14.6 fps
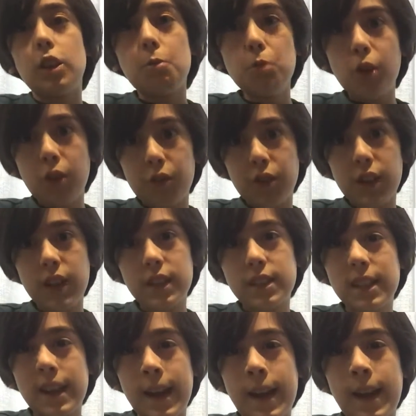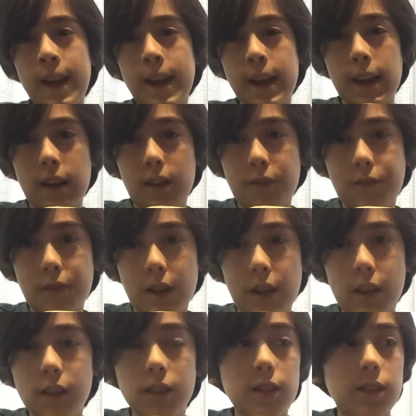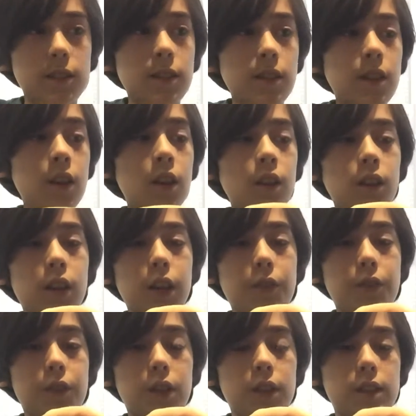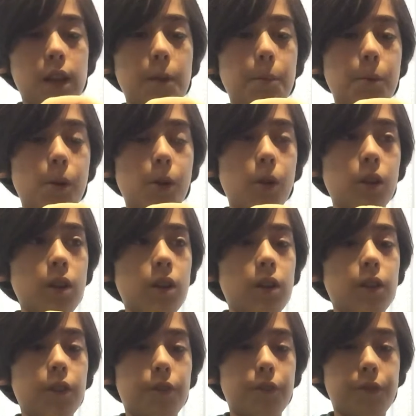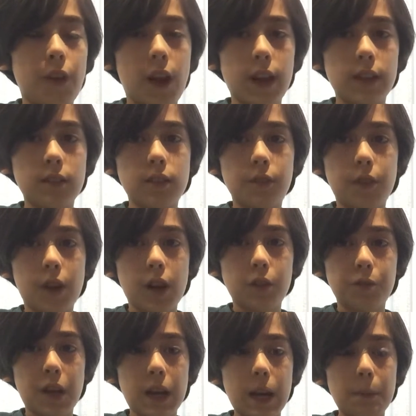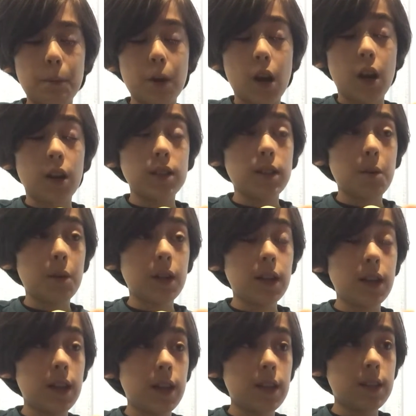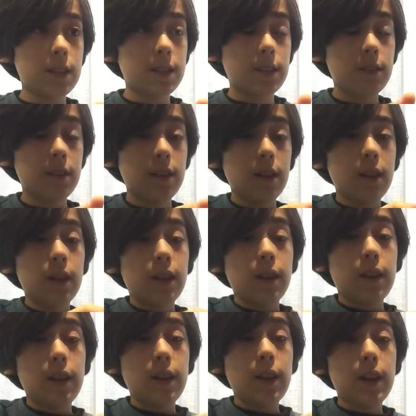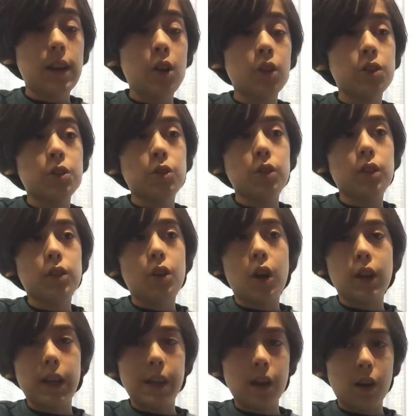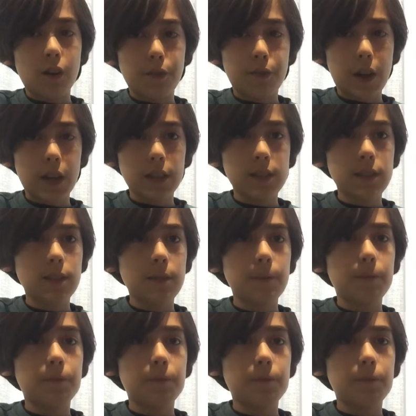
The movie is kind of violent. Like for example, the fight, the final fight. I'm not gonna say what it is, and also the Donkey Kong fight.